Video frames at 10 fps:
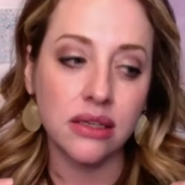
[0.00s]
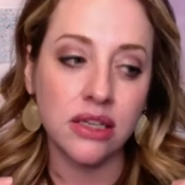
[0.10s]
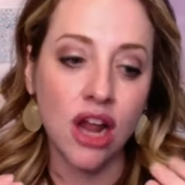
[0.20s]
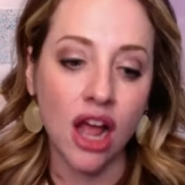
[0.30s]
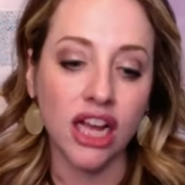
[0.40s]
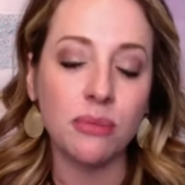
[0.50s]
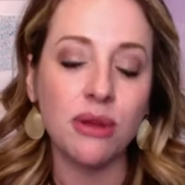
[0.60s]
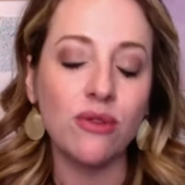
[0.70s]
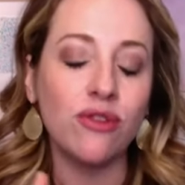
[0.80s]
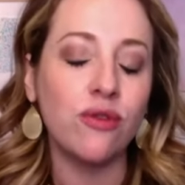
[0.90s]
not going to
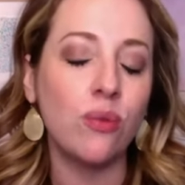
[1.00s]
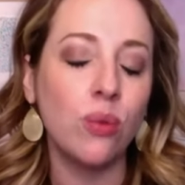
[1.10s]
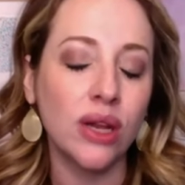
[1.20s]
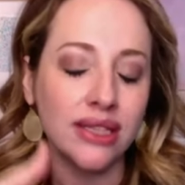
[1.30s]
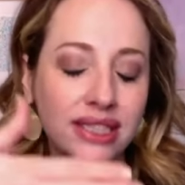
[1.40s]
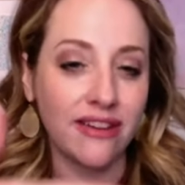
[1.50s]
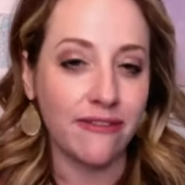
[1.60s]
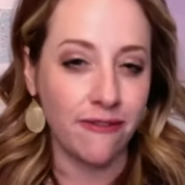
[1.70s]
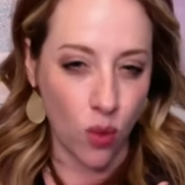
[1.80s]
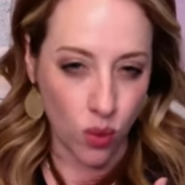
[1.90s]
be real
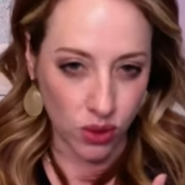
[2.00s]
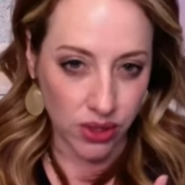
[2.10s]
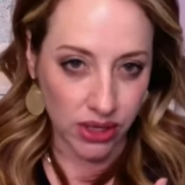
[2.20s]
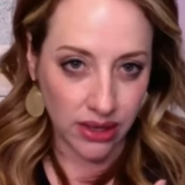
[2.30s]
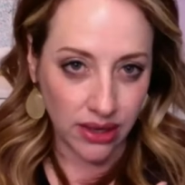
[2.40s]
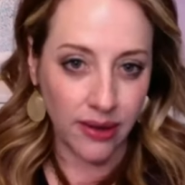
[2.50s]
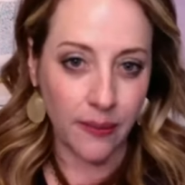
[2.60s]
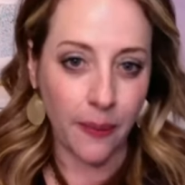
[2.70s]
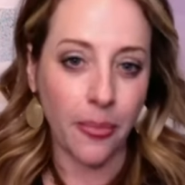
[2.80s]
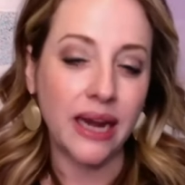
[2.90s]
estate forward.
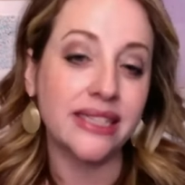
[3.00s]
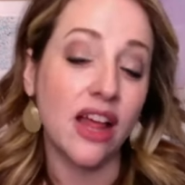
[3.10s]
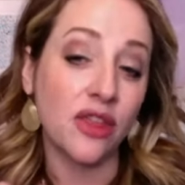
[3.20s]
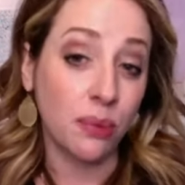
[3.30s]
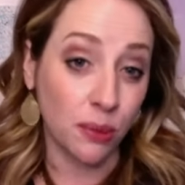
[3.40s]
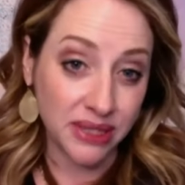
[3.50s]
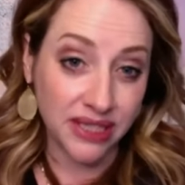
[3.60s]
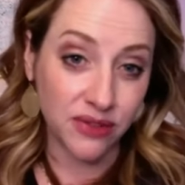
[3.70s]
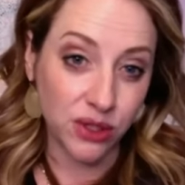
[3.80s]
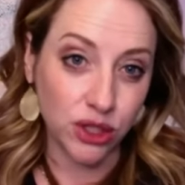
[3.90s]
That is not the
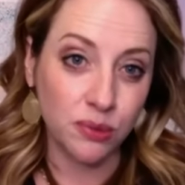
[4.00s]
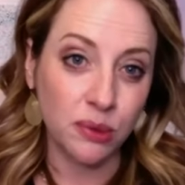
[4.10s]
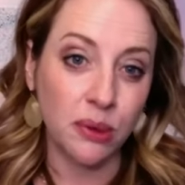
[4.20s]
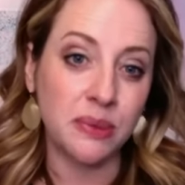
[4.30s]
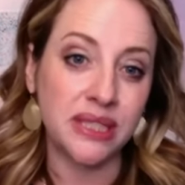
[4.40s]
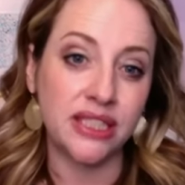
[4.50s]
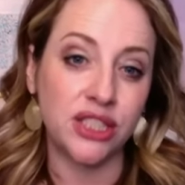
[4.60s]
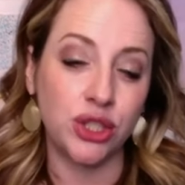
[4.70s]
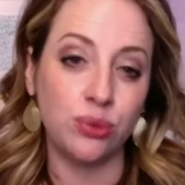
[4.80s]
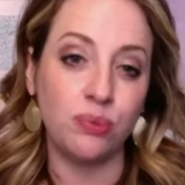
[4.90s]
purpose of the group. The purpose
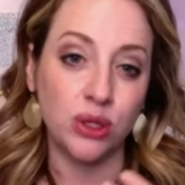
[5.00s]
is to